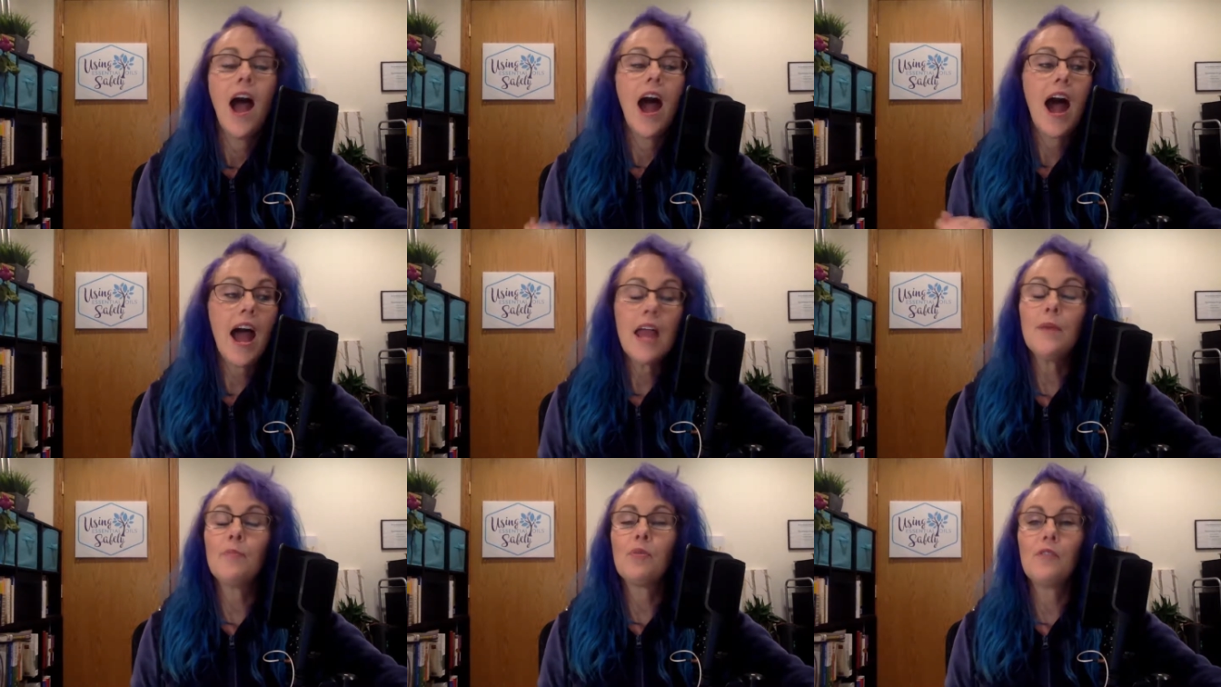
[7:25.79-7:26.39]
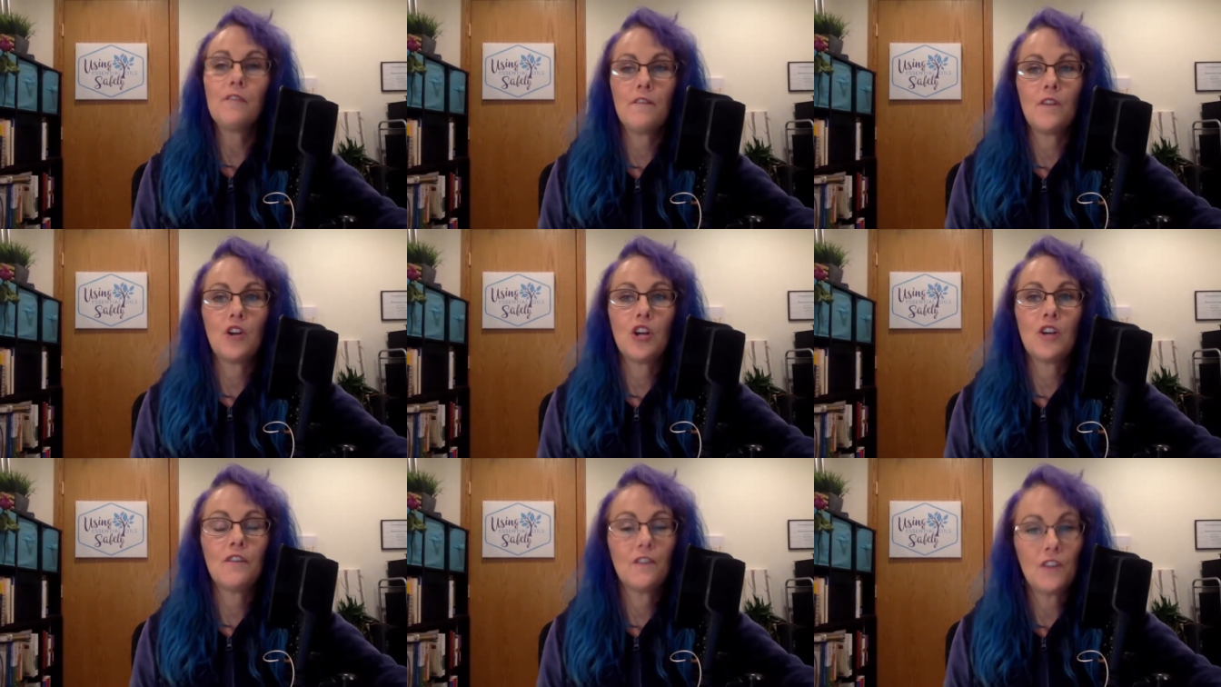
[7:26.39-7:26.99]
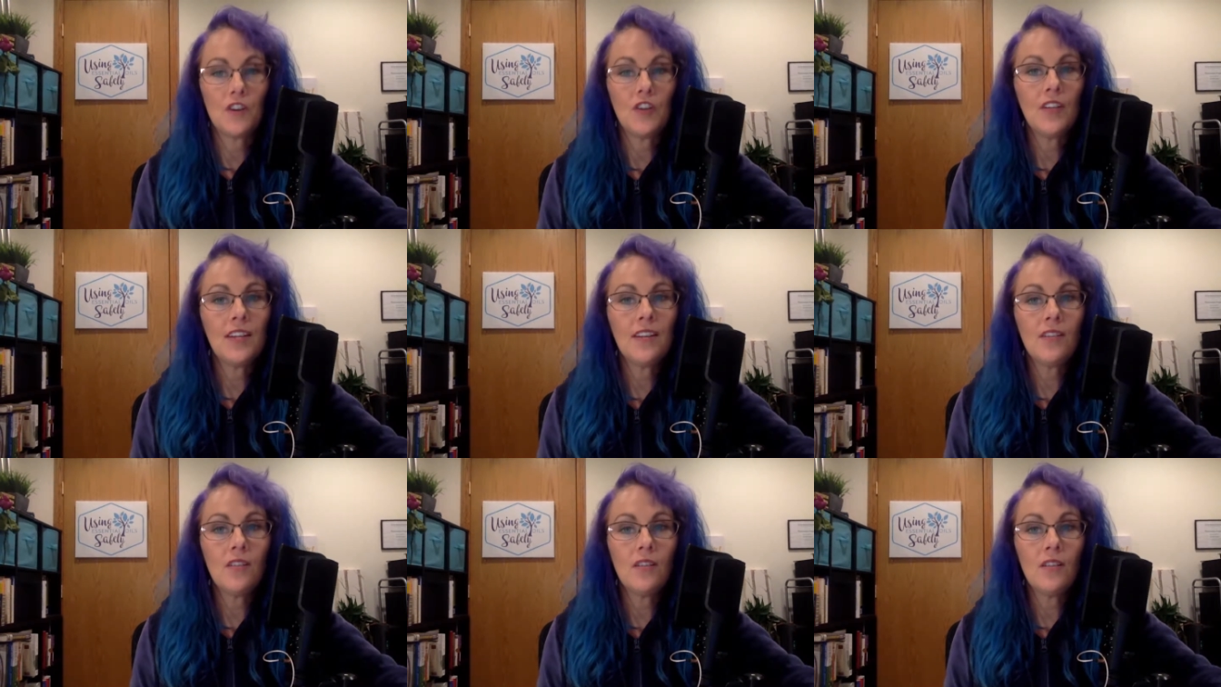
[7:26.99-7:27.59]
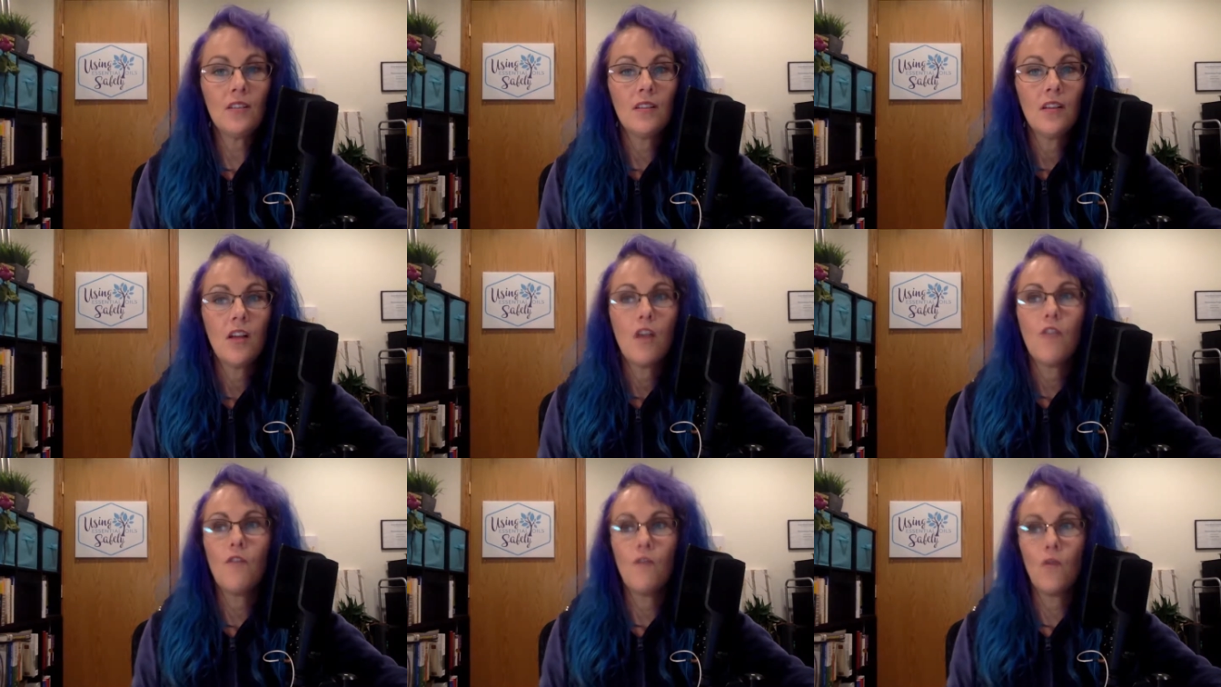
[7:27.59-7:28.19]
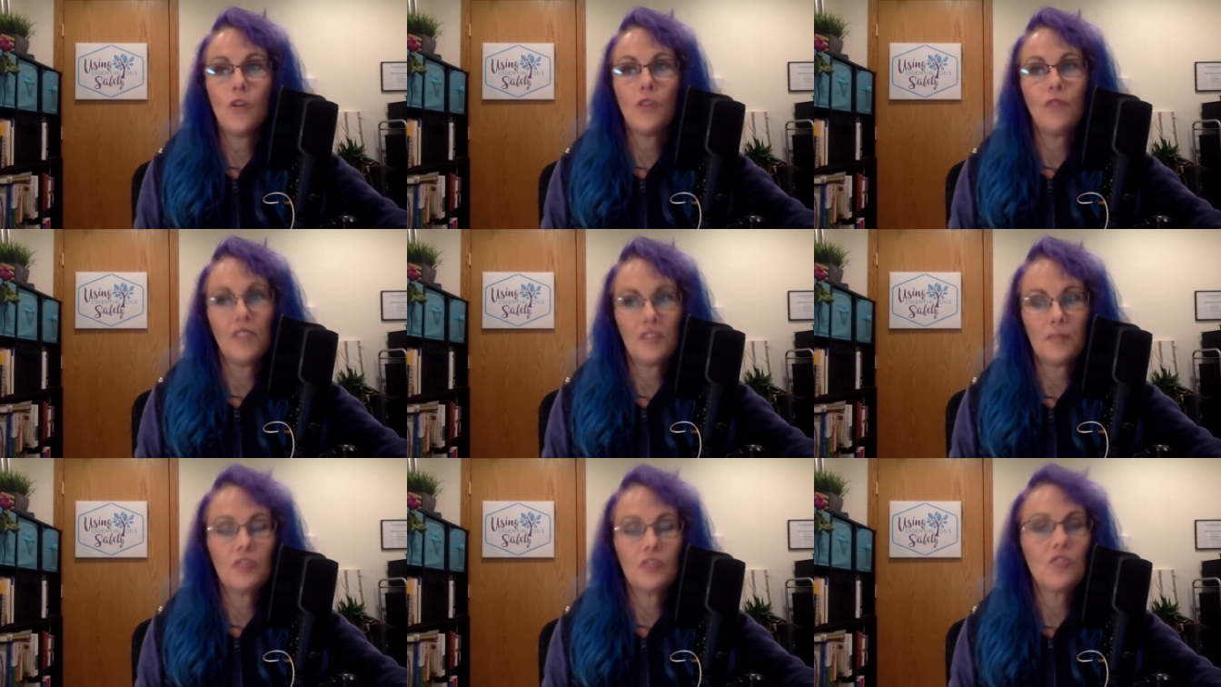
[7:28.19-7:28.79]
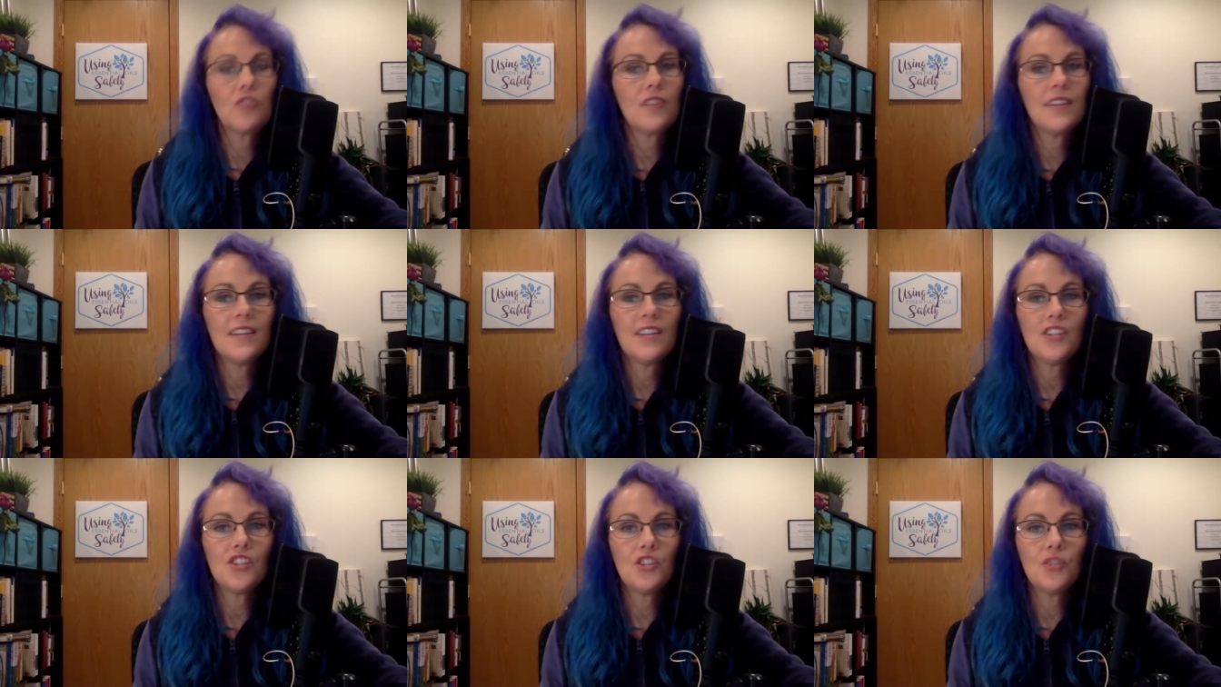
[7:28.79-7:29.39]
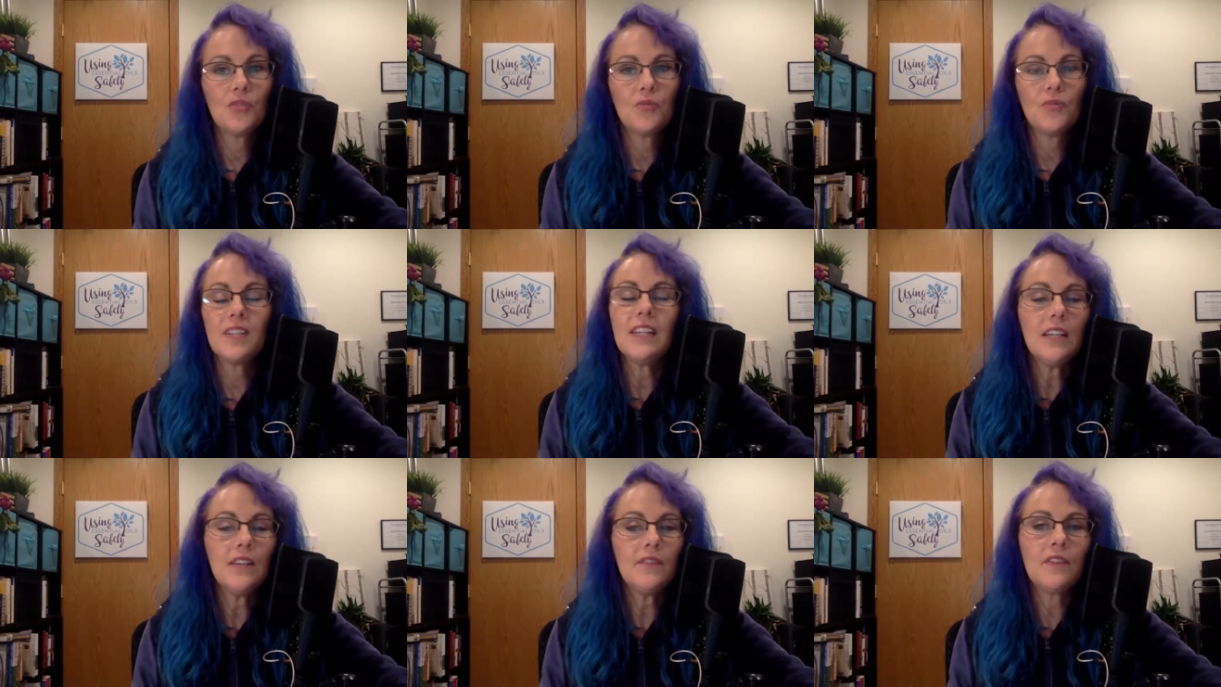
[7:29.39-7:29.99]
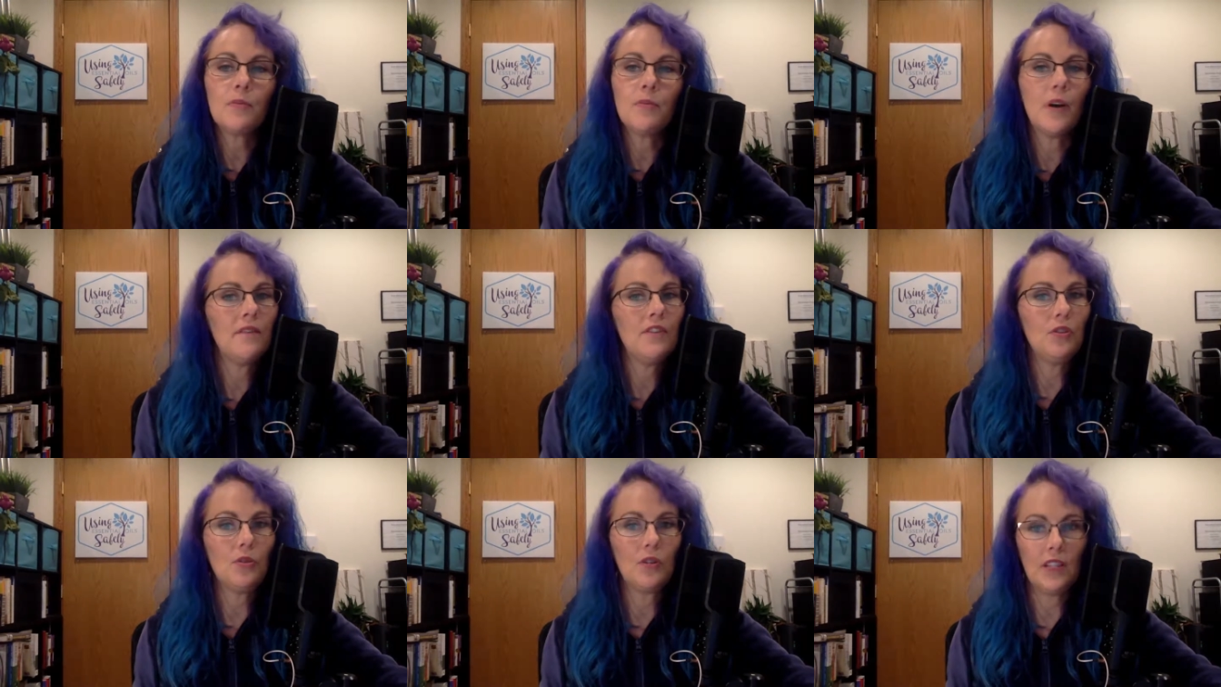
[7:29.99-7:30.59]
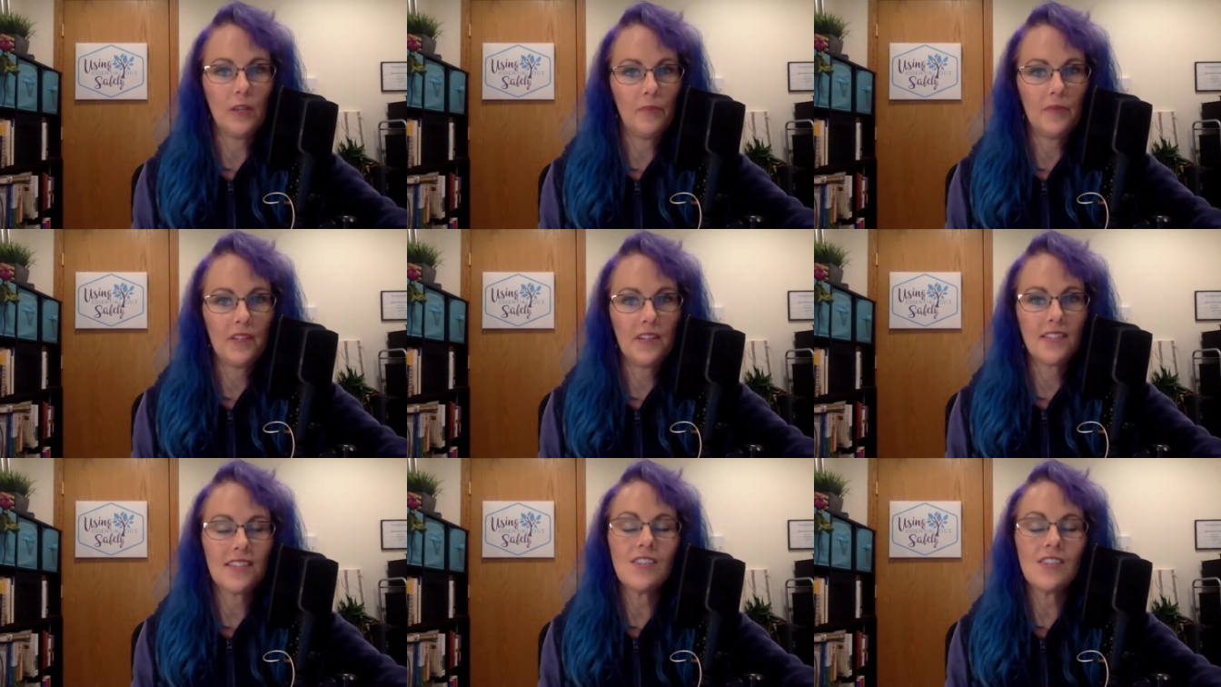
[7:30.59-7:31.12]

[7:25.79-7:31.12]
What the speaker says: I prefer fir needle for respiratory issues, even above eucalyptus.